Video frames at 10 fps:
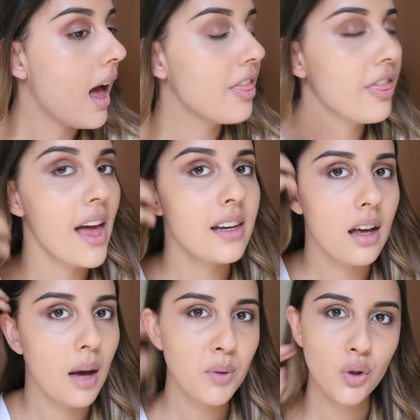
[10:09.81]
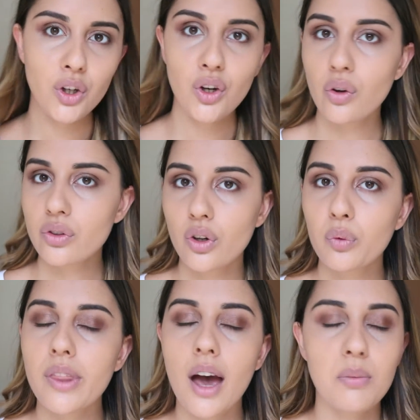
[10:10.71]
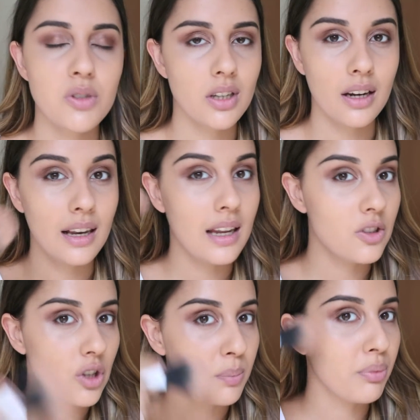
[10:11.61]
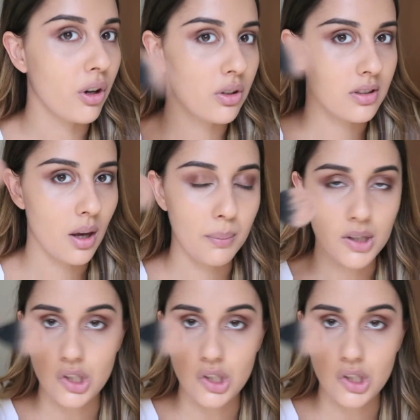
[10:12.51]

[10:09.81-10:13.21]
And then I'm not going to contour with that, I'm just going to literally bronze up my